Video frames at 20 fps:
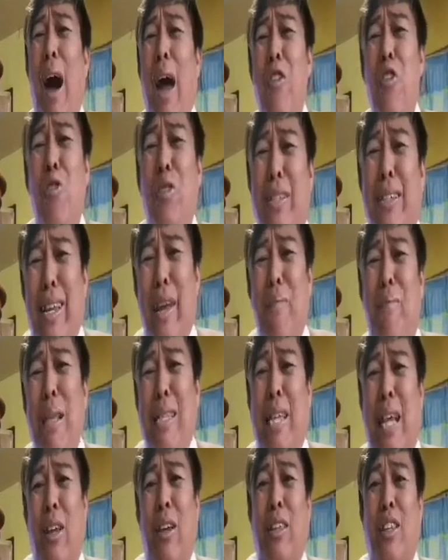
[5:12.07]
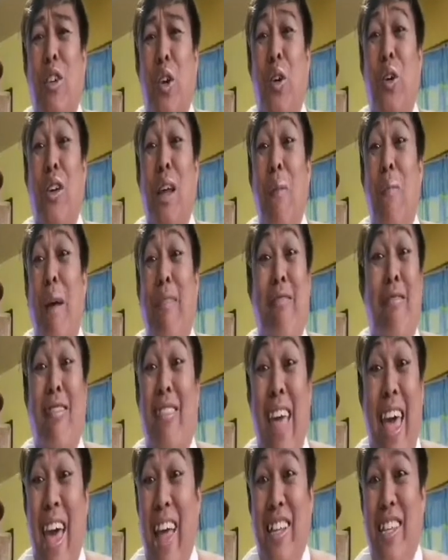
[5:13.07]
Ano, di man si Katrina, but
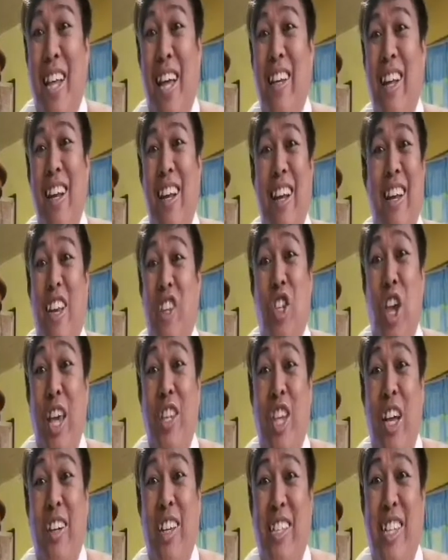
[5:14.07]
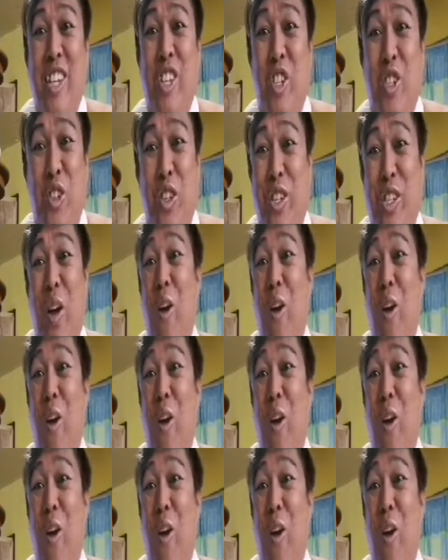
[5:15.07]
then suddenly na-change ang decision.